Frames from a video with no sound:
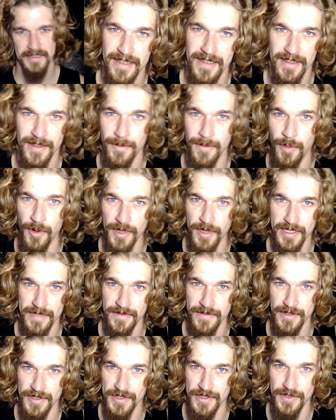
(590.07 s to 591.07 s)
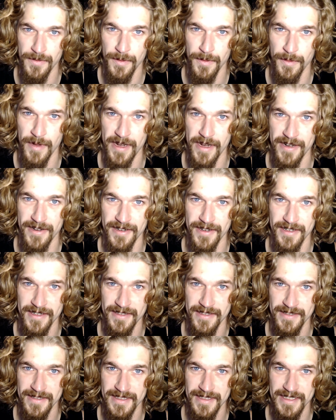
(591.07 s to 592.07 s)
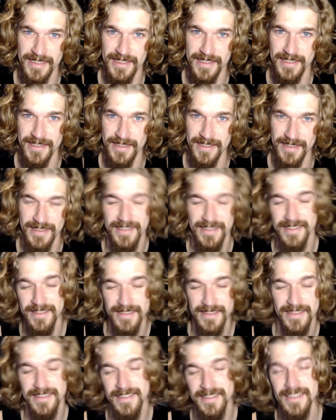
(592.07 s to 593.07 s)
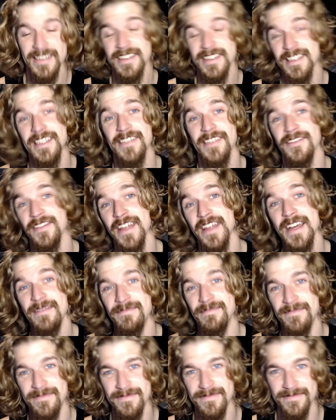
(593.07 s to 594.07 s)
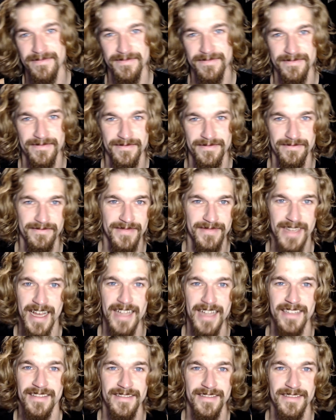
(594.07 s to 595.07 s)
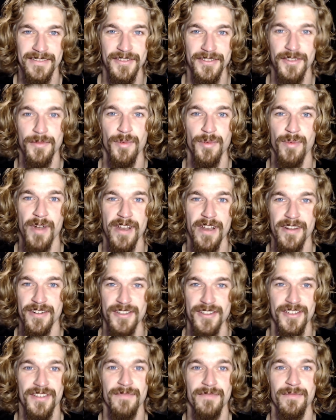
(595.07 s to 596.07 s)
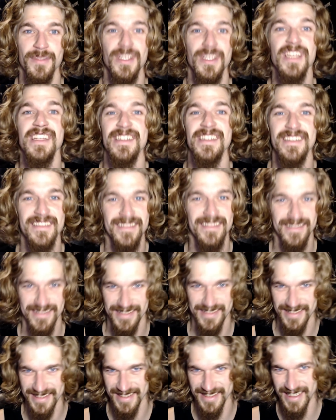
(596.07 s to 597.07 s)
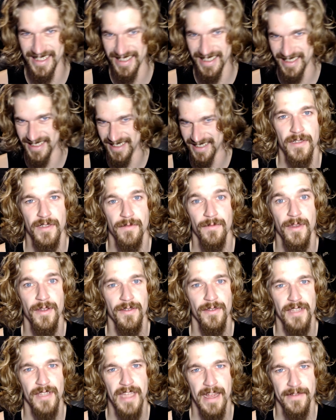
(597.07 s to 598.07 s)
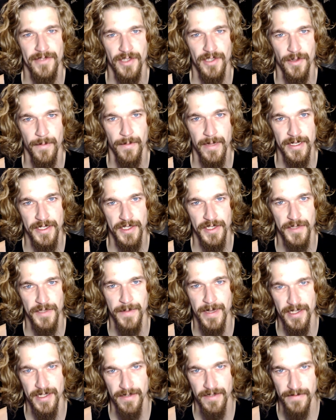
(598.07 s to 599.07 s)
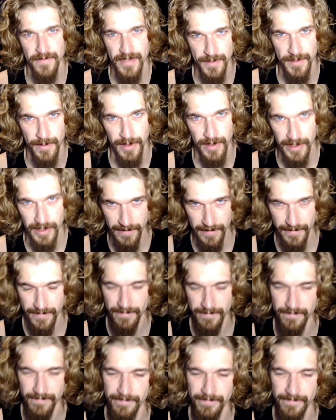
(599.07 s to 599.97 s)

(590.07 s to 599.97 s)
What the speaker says: The point of your super predator is to kill them. Not your super predator shouldn't bleed. we only have so much suspension of disbelief.